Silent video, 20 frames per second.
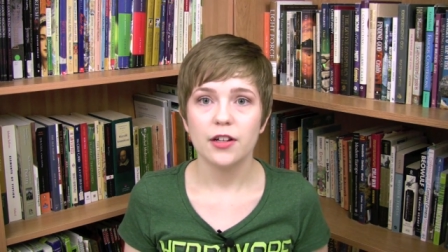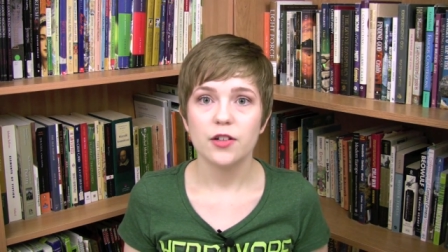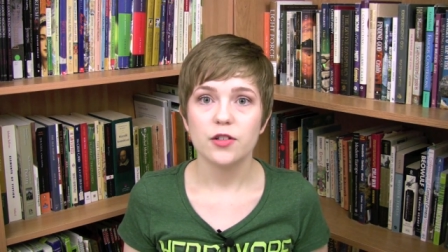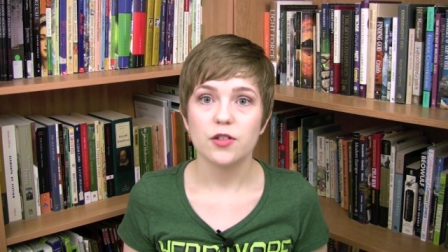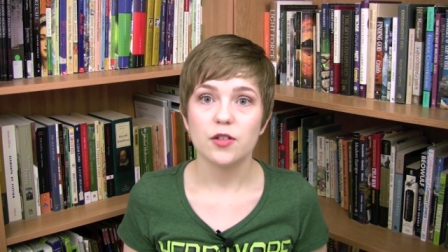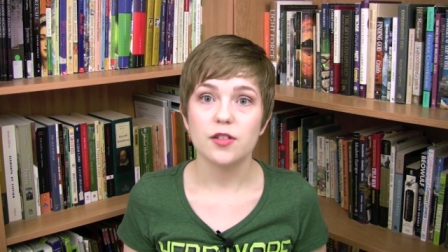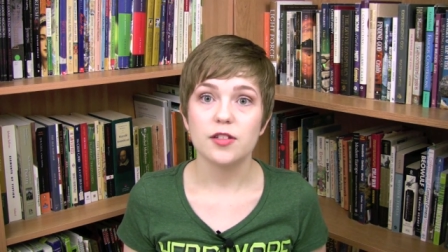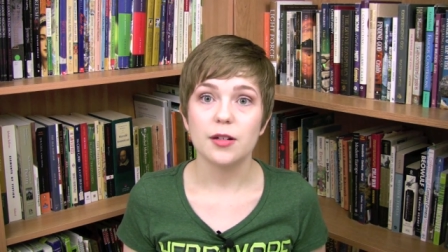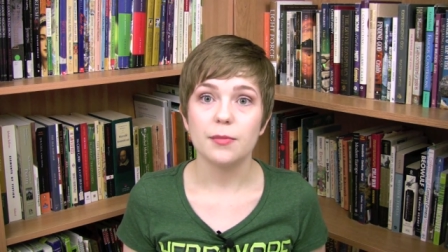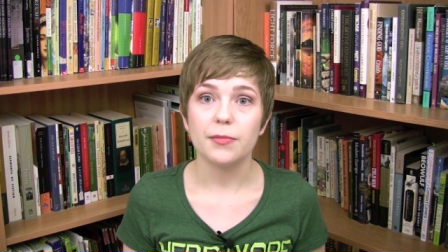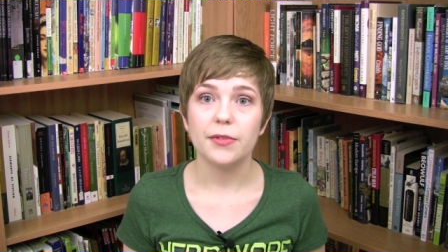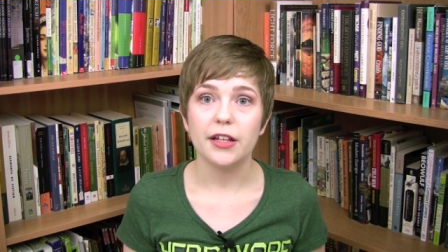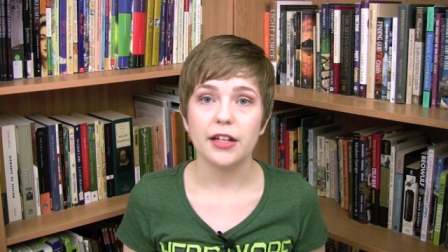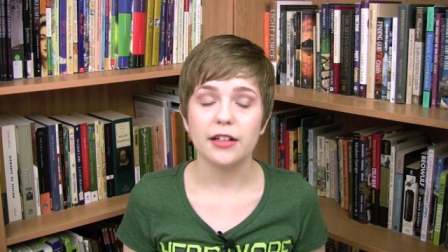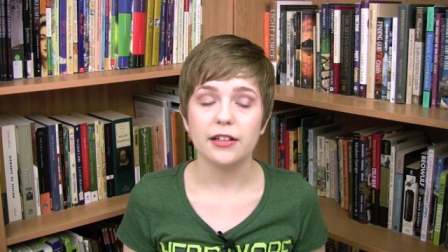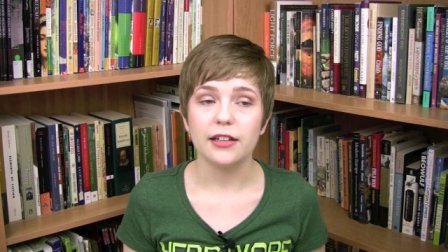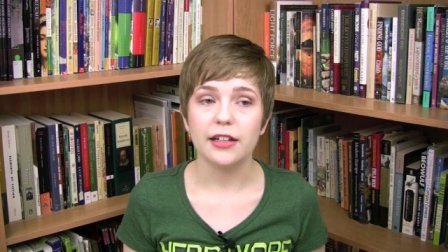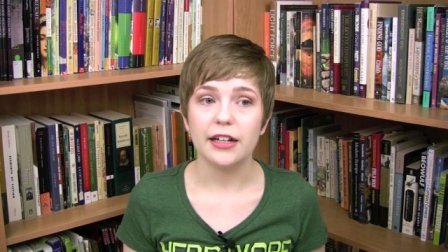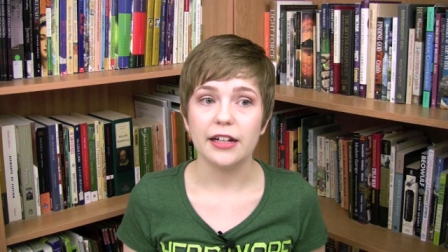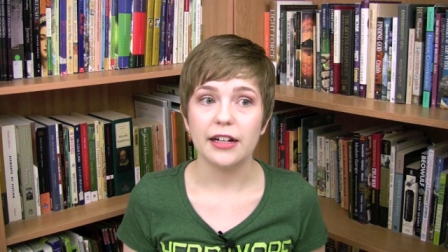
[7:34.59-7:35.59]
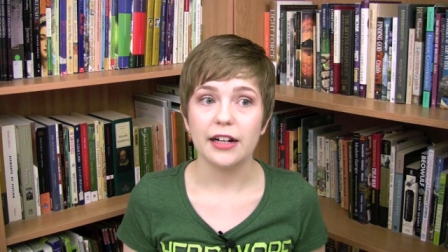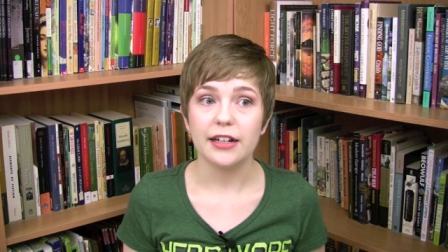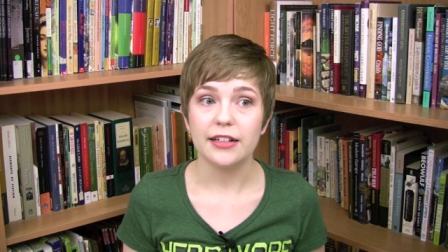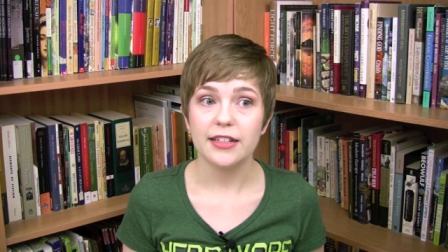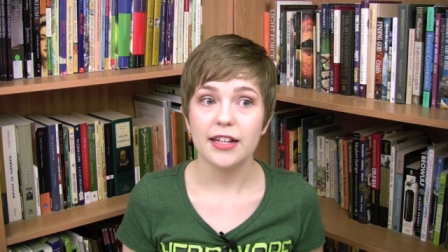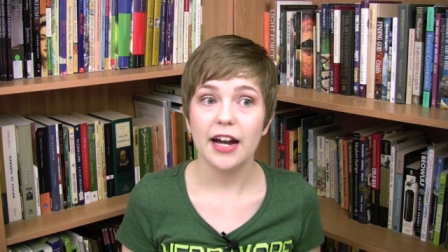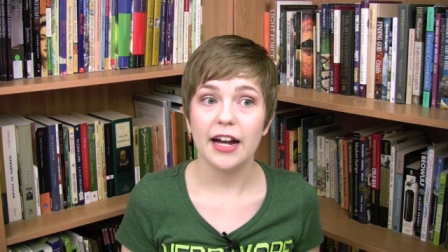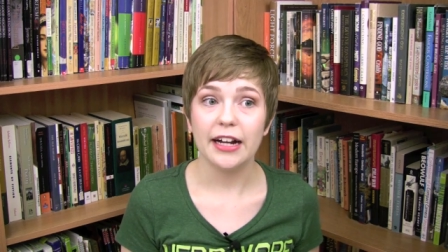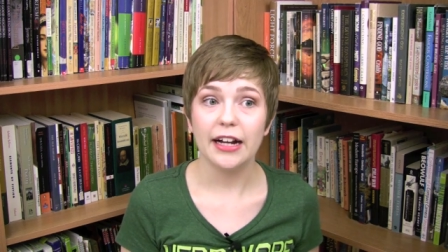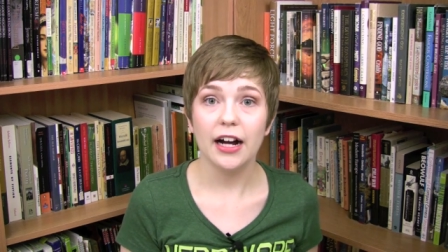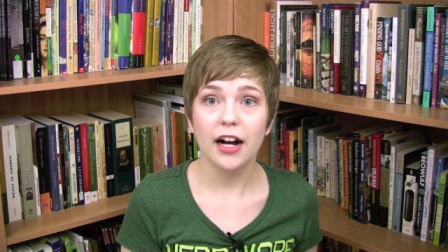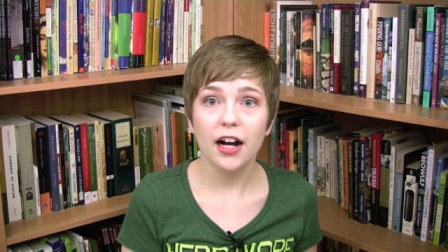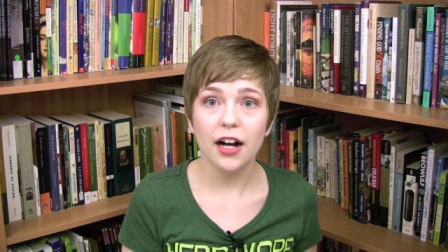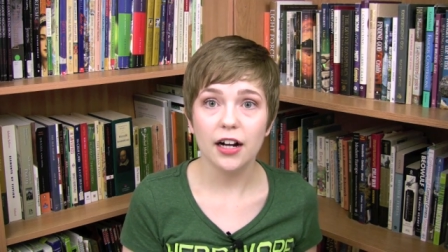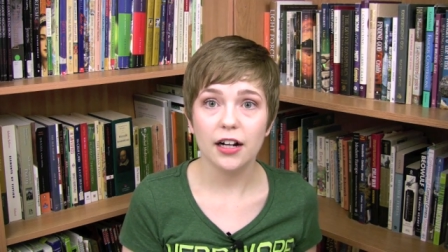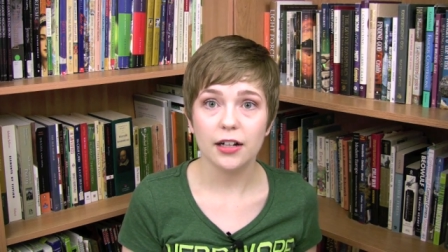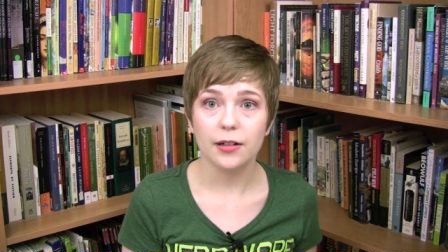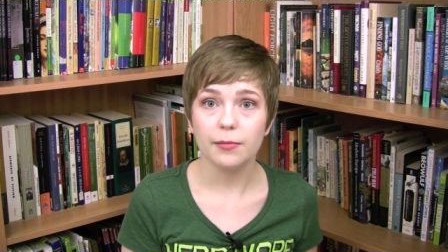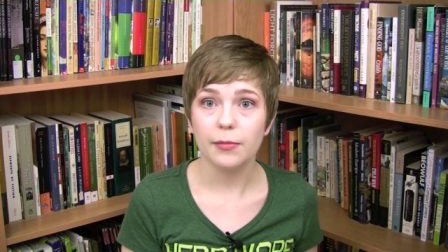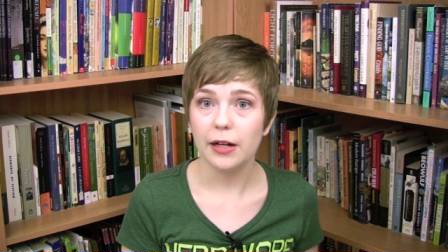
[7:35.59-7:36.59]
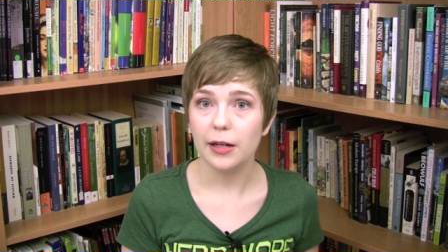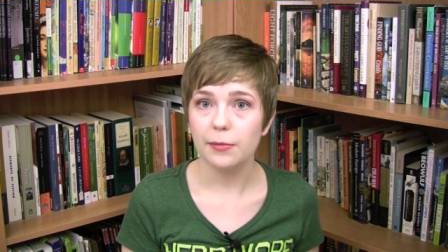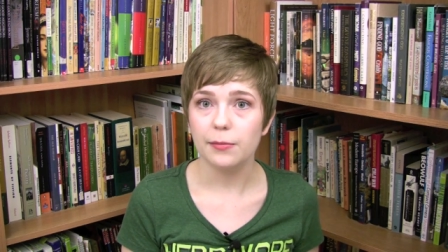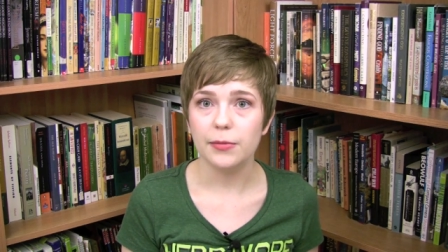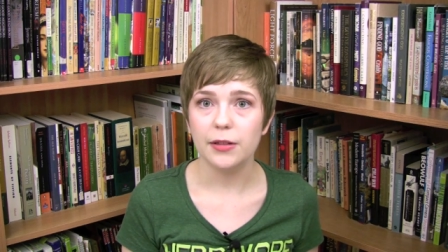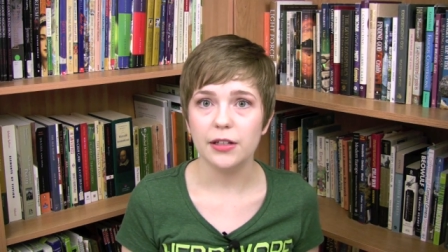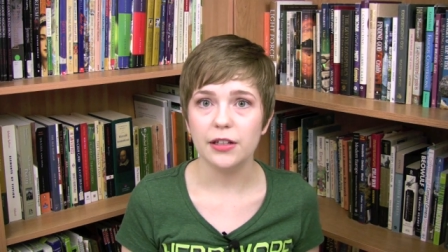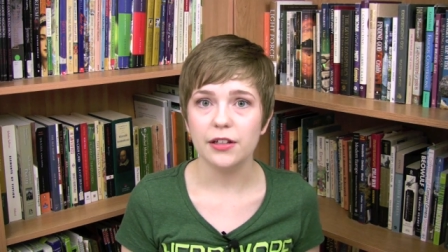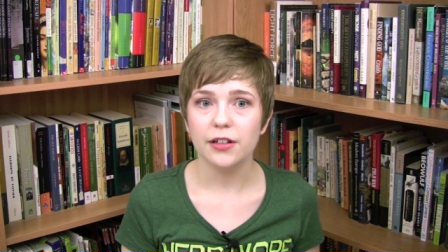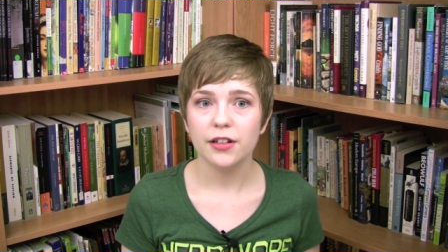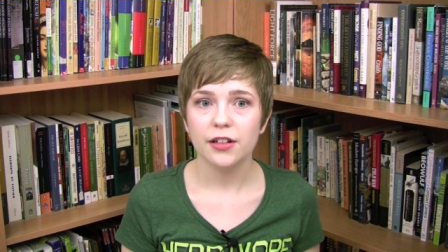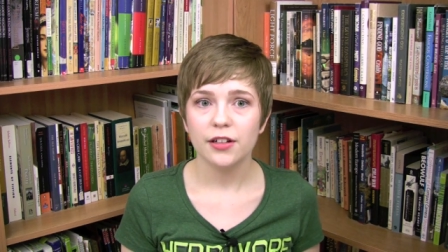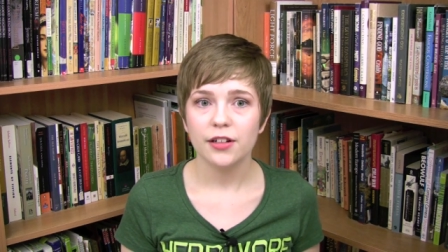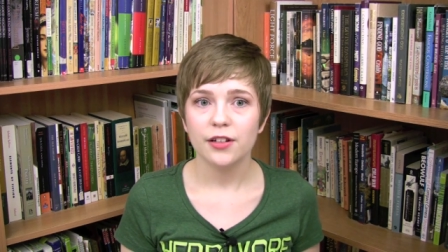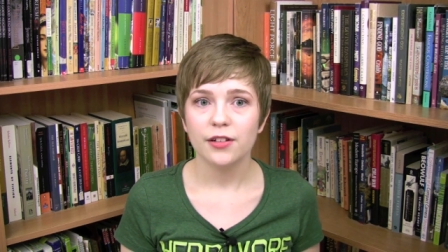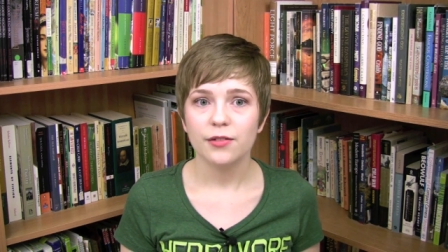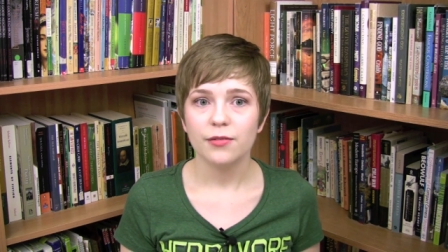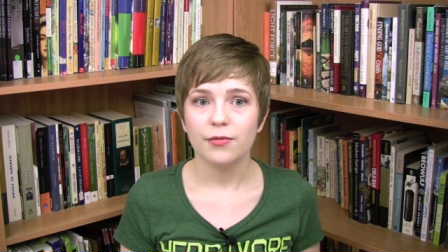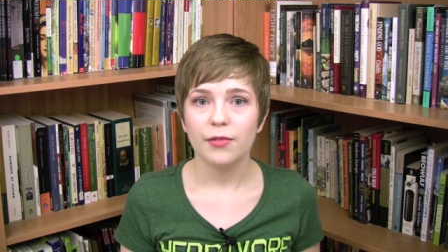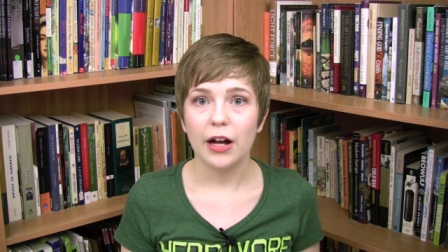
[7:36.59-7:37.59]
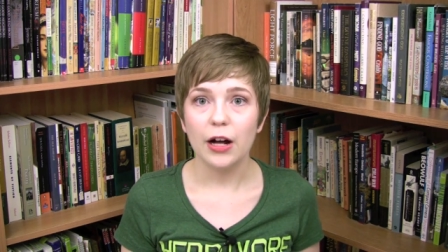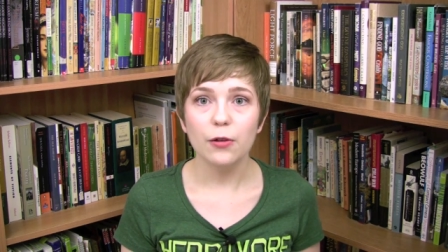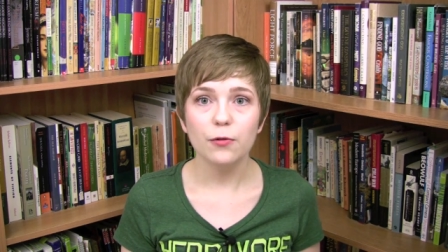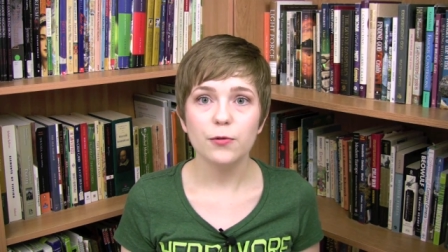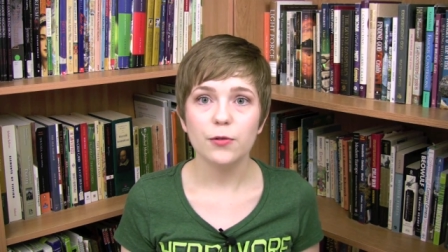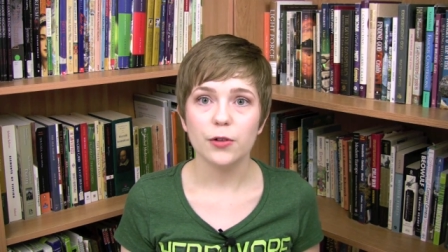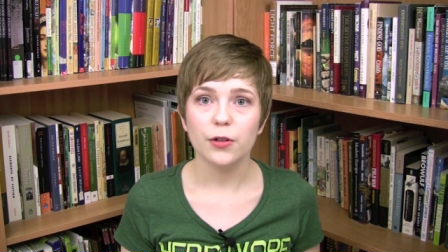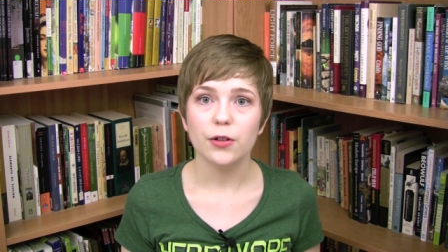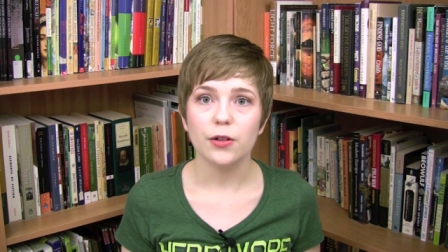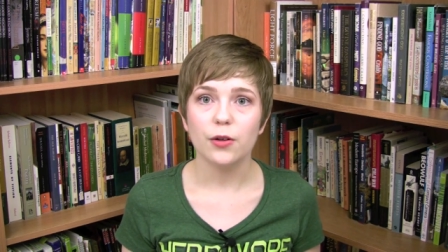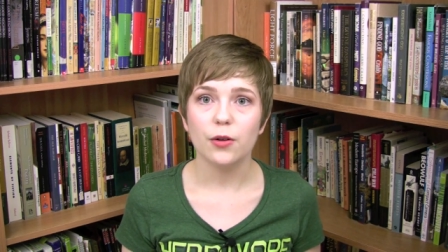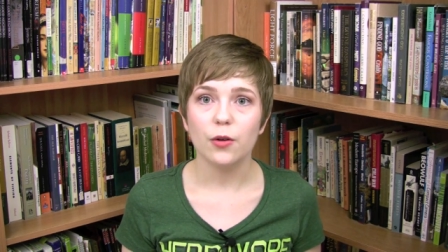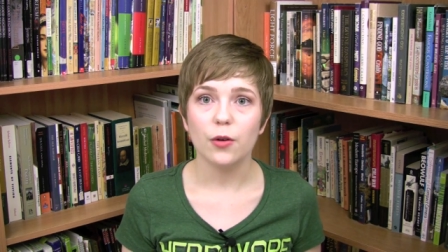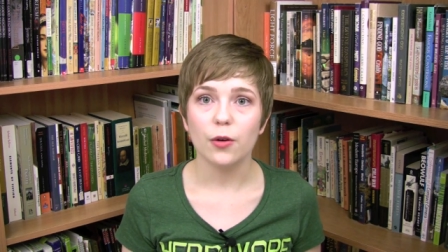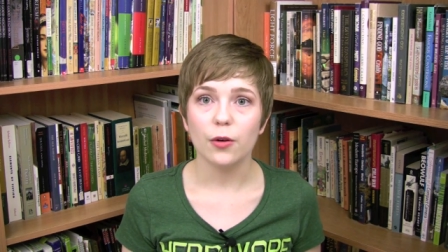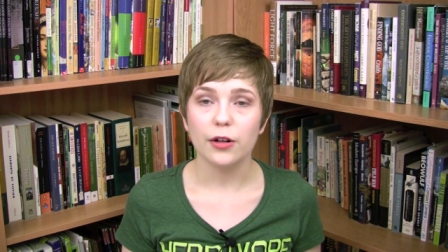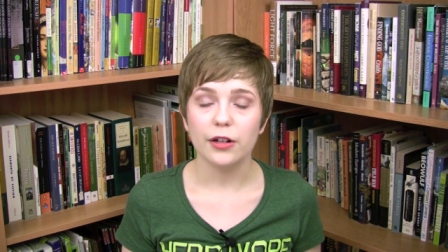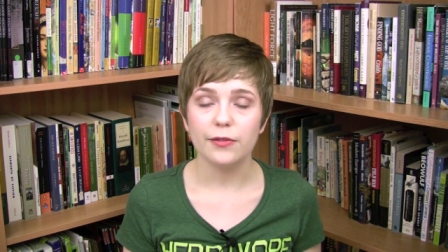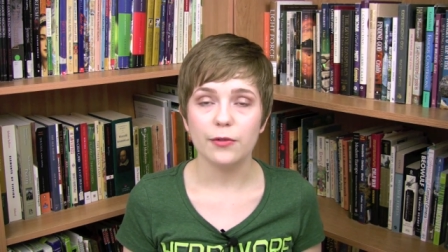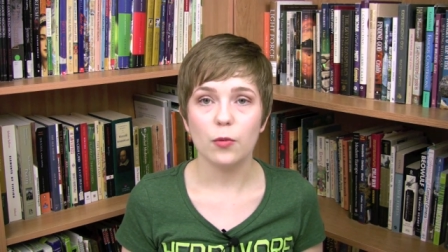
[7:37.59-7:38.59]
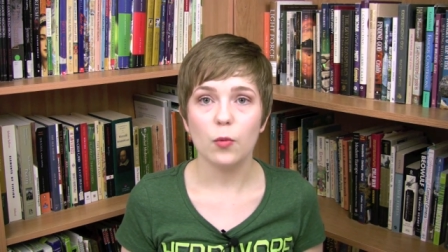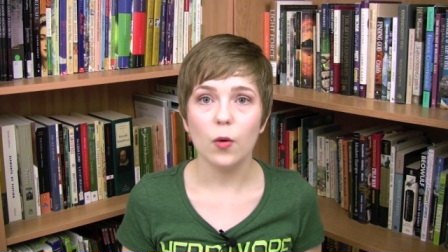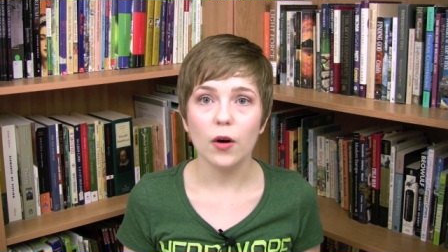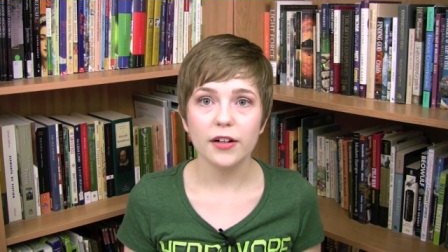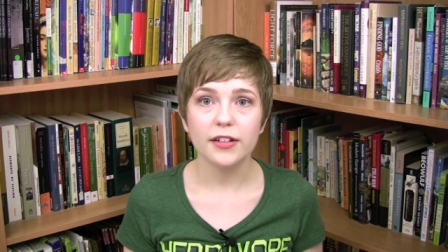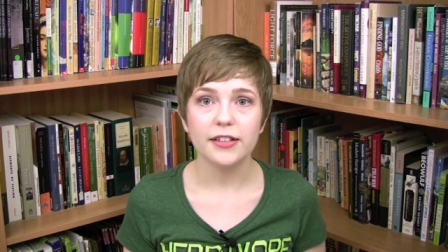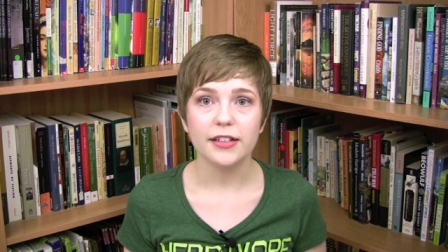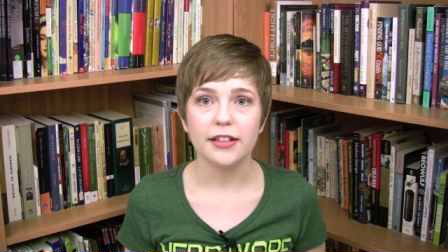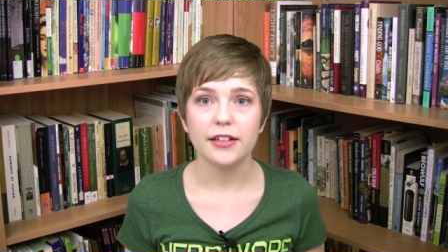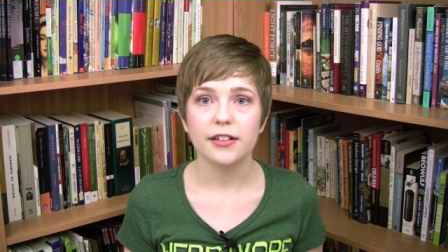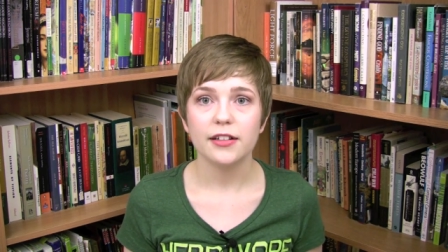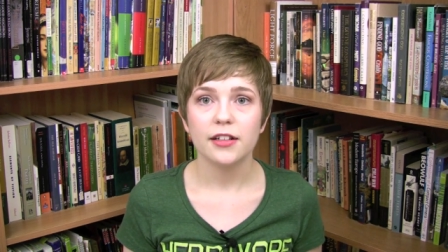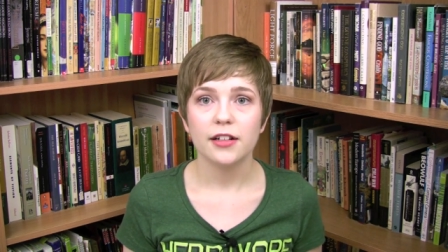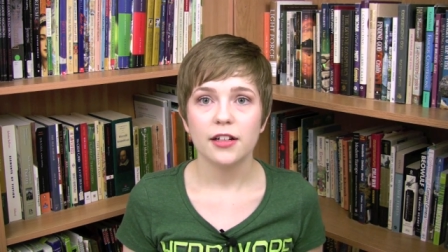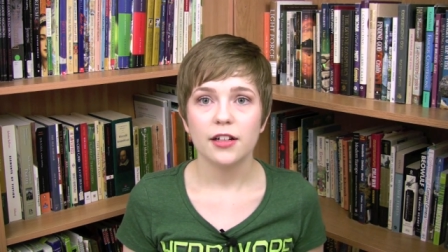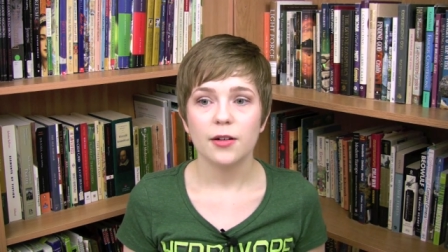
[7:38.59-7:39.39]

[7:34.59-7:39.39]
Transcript: so something like a tight hug might be helpful or even wanted.